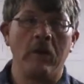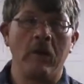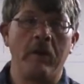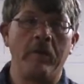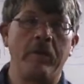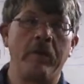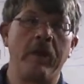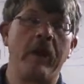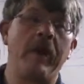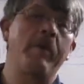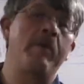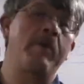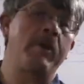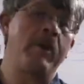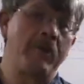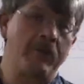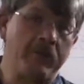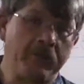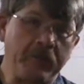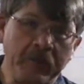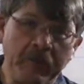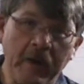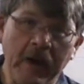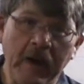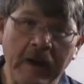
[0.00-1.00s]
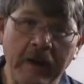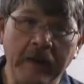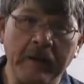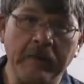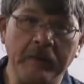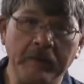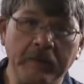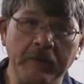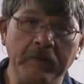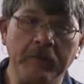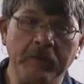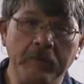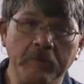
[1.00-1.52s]
And the enemy of
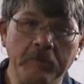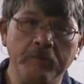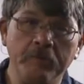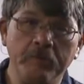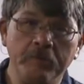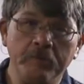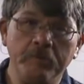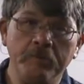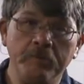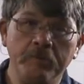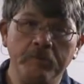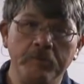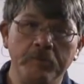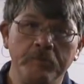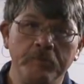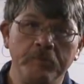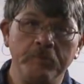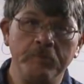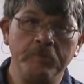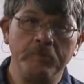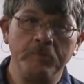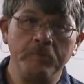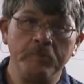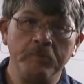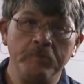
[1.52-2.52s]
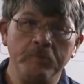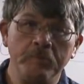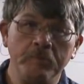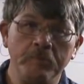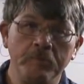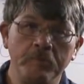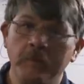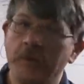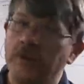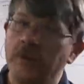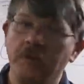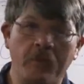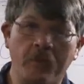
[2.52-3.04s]
science
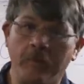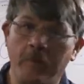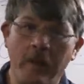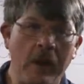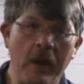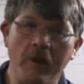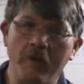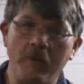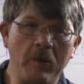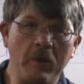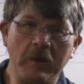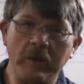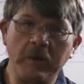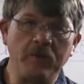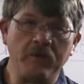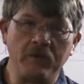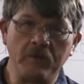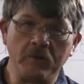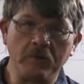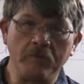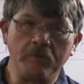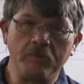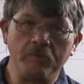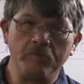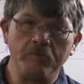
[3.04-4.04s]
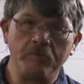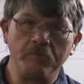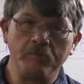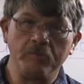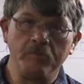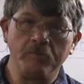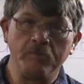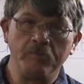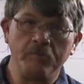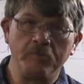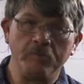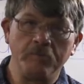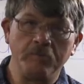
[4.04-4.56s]
is not religion
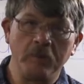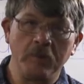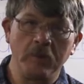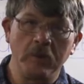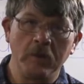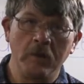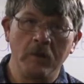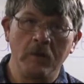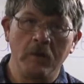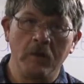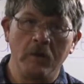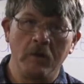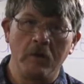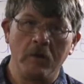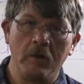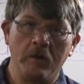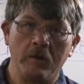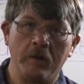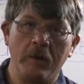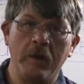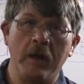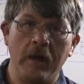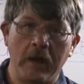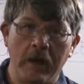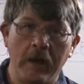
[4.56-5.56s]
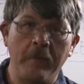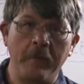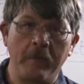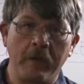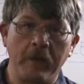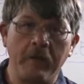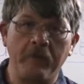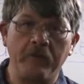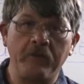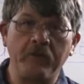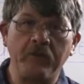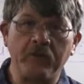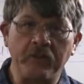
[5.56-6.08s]
the
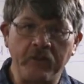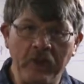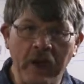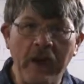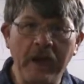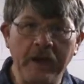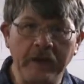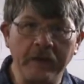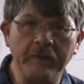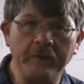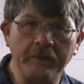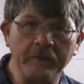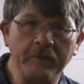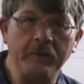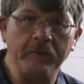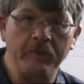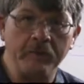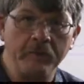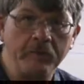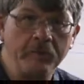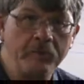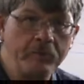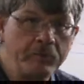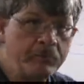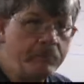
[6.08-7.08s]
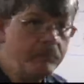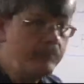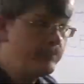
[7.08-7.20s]
enemy of science